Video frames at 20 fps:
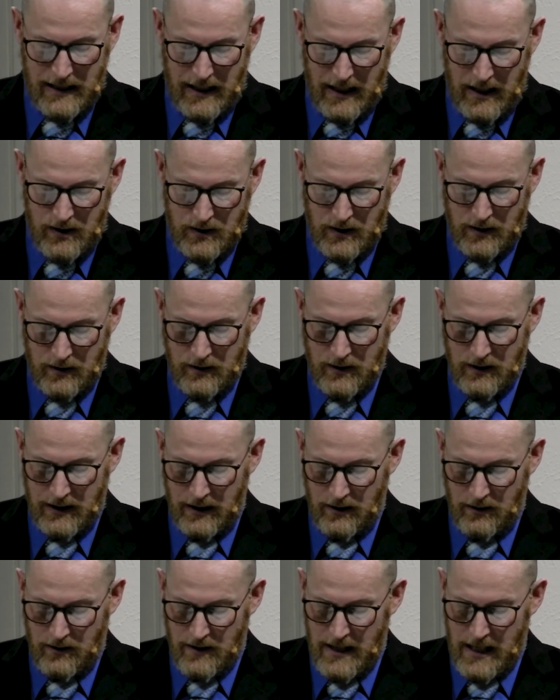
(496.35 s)
engine could
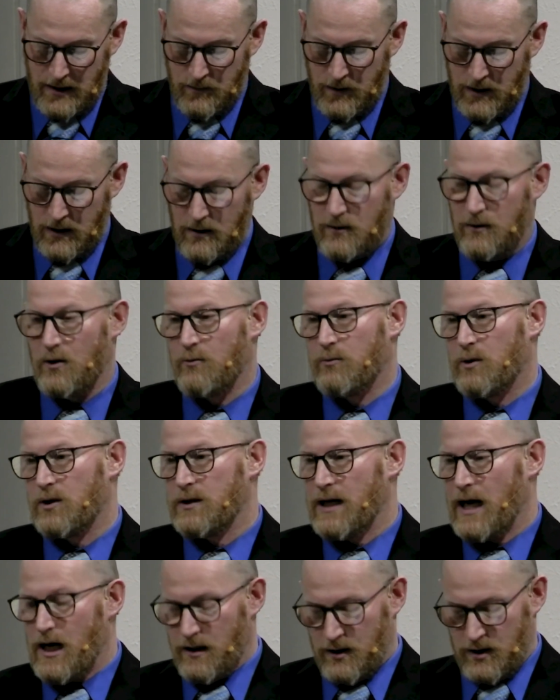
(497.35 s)
interact with the global
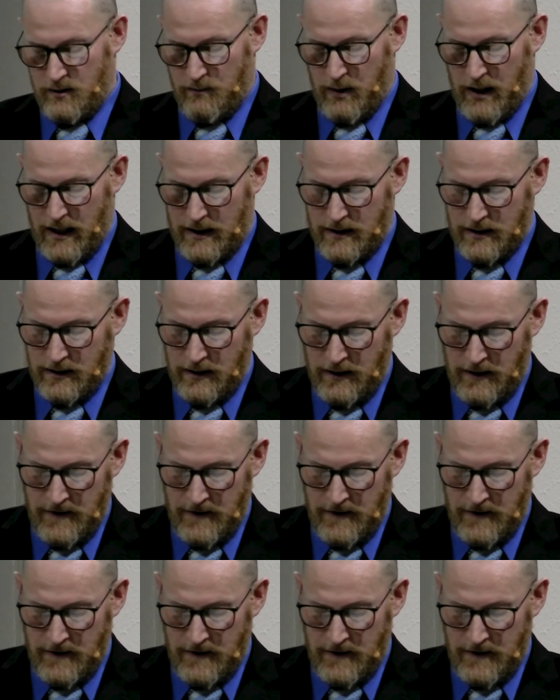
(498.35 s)
knowledge base.